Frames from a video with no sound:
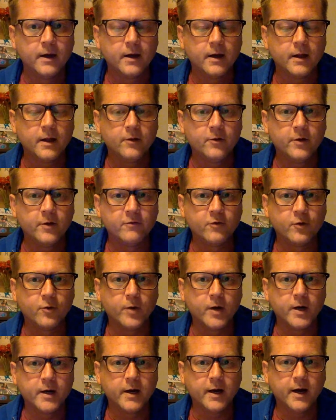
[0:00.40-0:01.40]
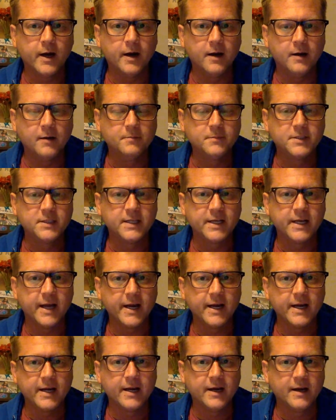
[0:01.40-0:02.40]
Hello everyone.
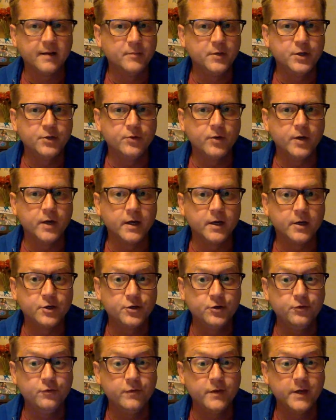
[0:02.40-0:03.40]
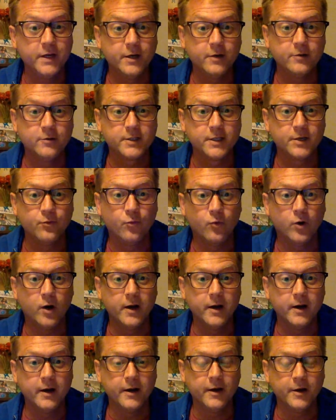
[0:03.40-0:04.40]
Tonight I'm doing two videos in
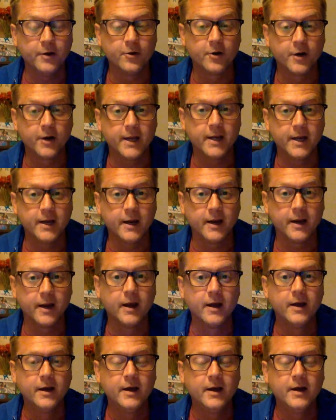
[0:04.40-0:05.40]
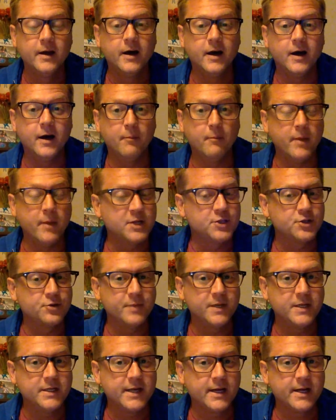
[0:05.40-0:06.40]
one. You're getting a
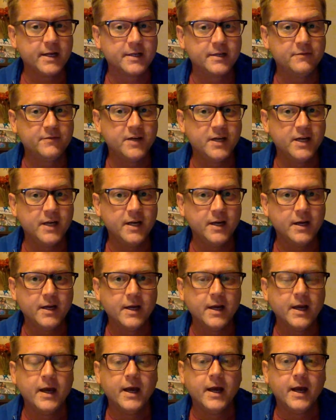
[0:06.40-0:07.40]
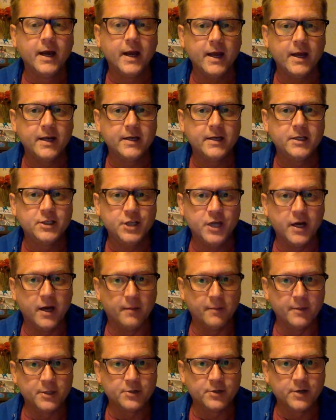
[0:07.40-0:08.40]
measurement activity and a
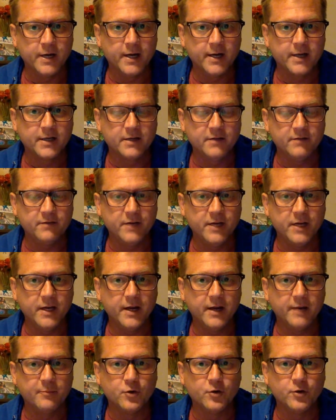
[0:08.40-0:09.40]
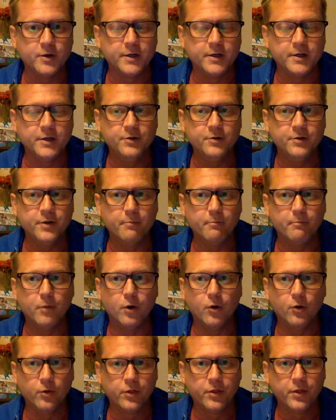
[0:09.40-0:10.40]
geometry activity. I'm going to do them
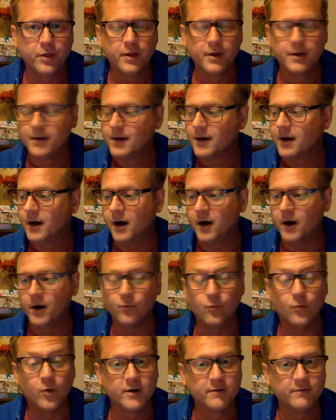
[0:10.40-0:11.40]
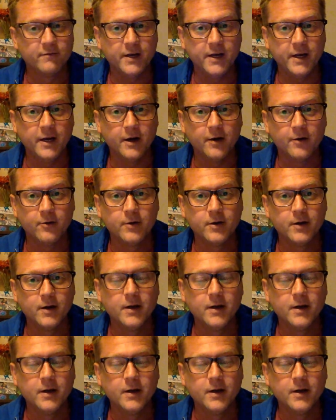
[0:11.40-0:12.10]
both on one video